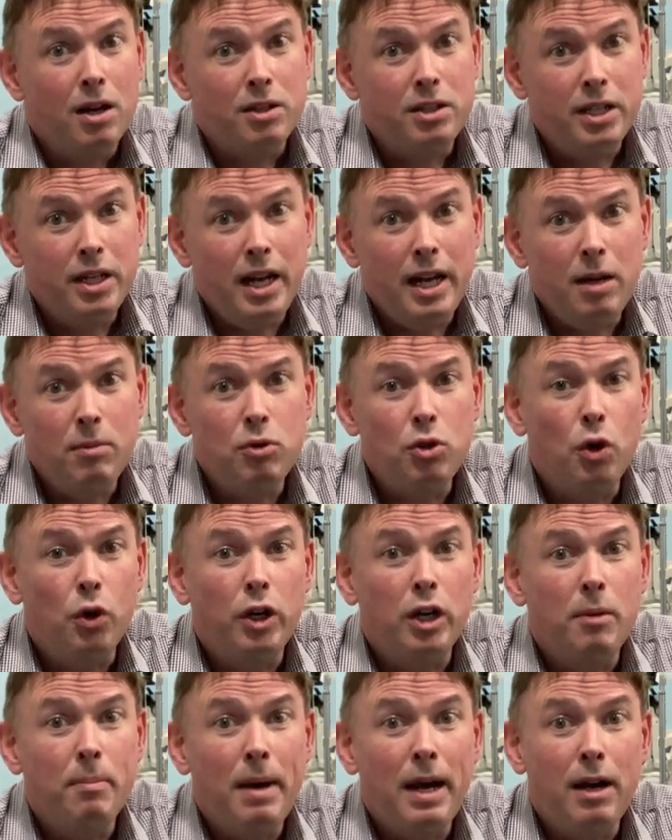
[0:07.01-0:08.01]
Today I'm
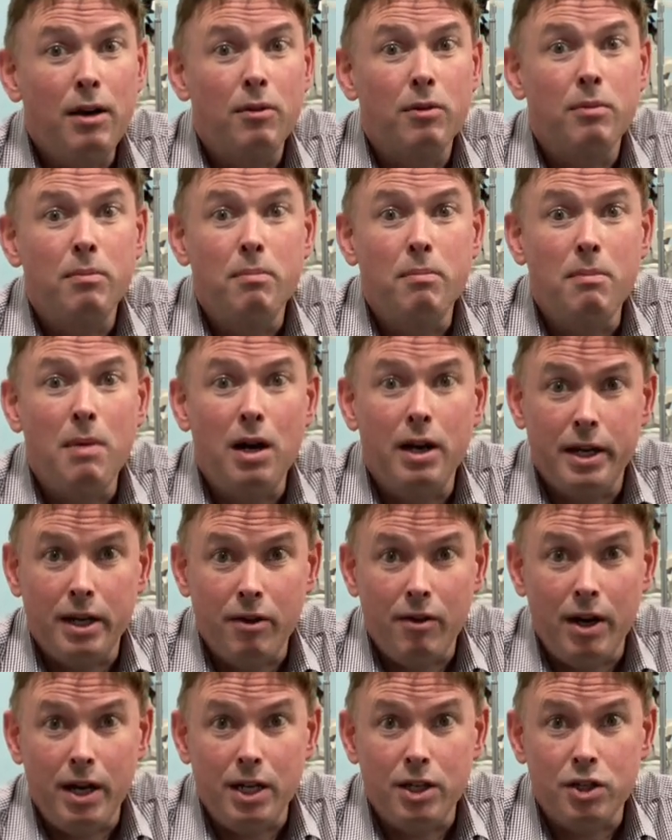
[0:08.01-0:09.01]
talking about
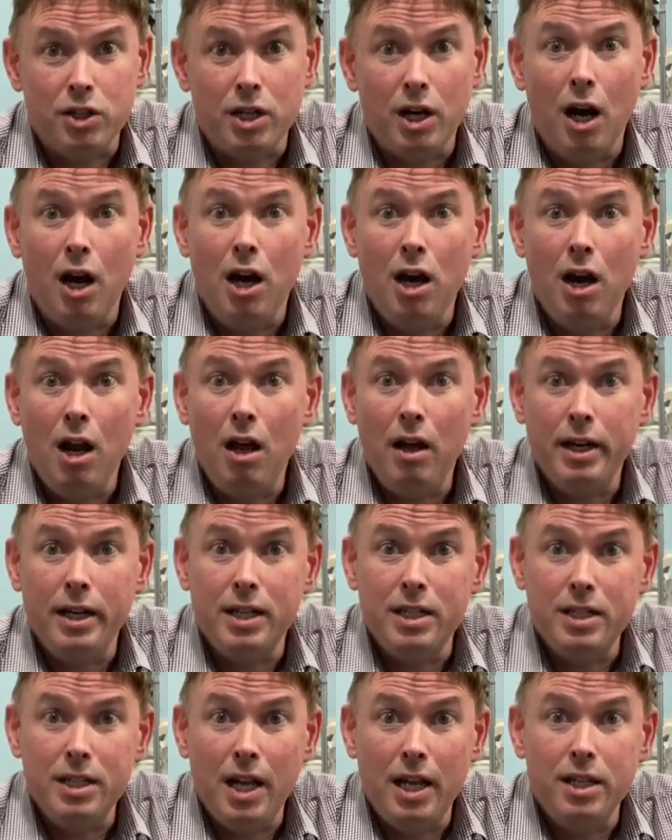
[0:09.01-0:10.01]
migraines,
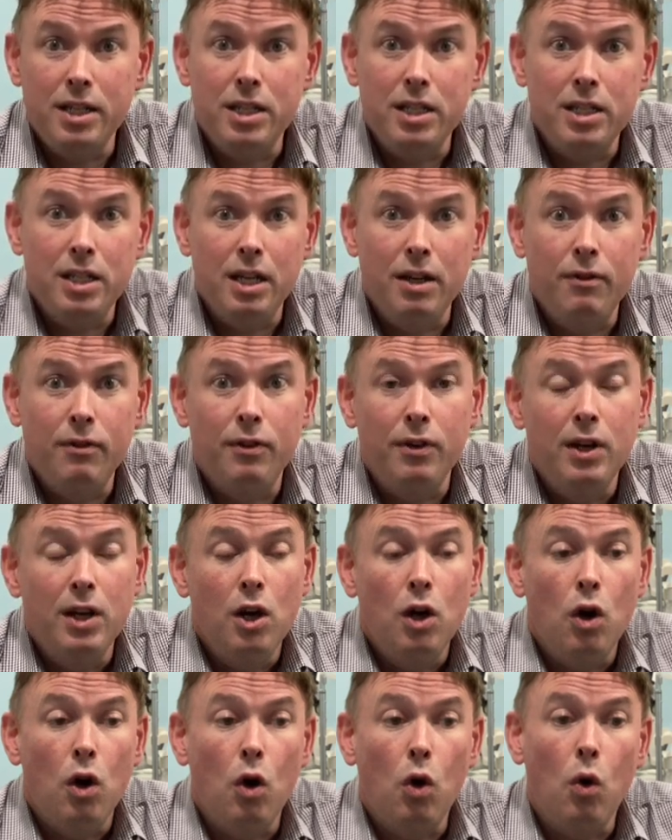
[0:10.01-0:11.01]
light sensitive
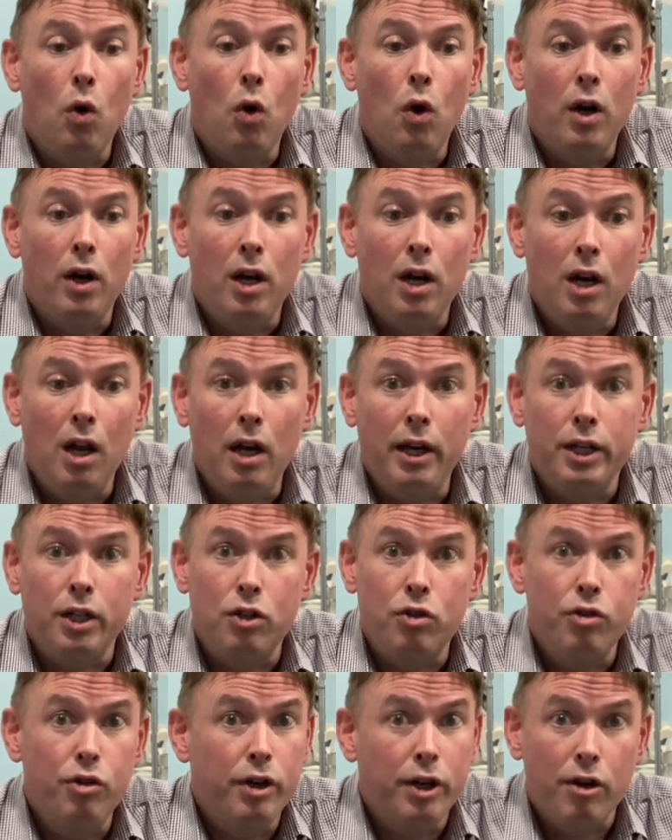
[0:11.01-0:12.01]
or light
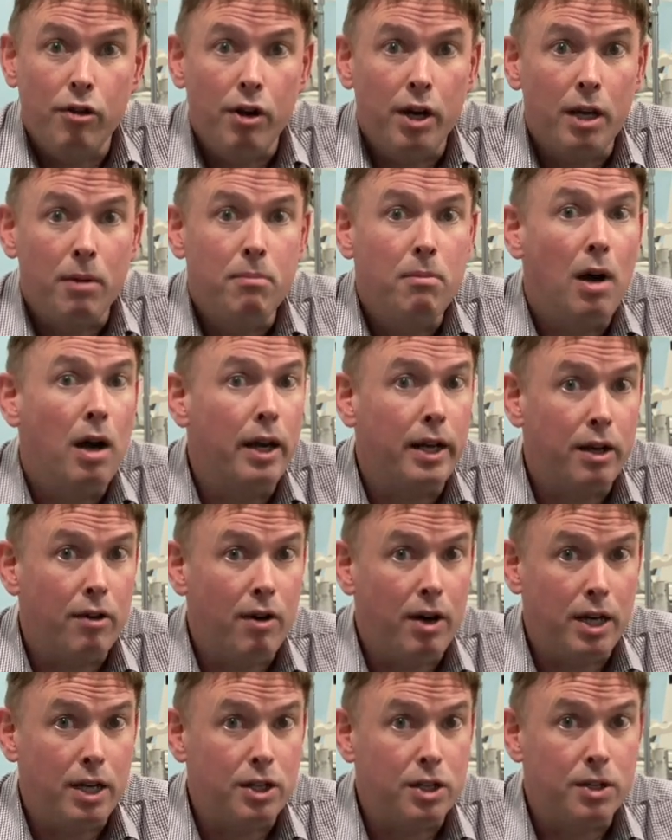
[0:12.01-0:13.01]
triggering
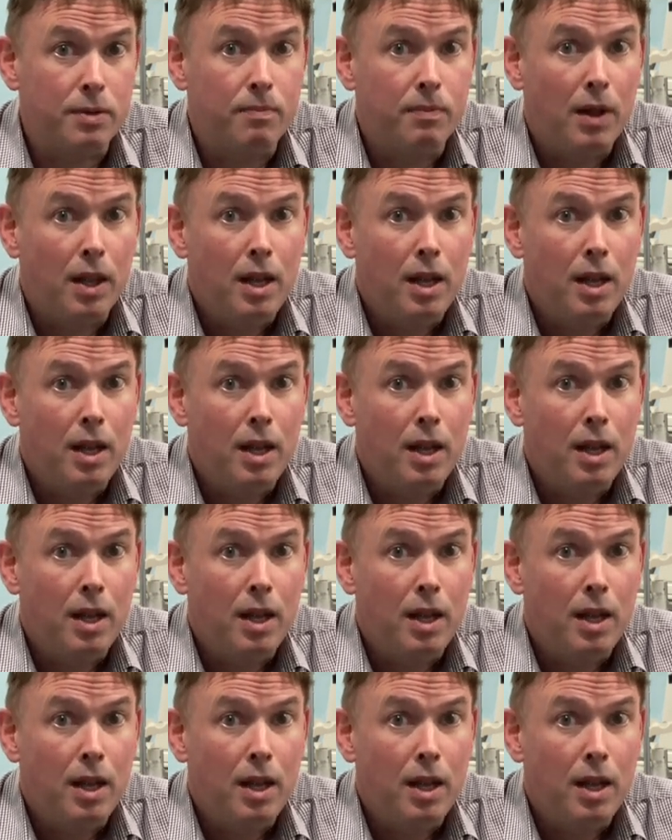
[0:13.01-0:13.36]
migraines.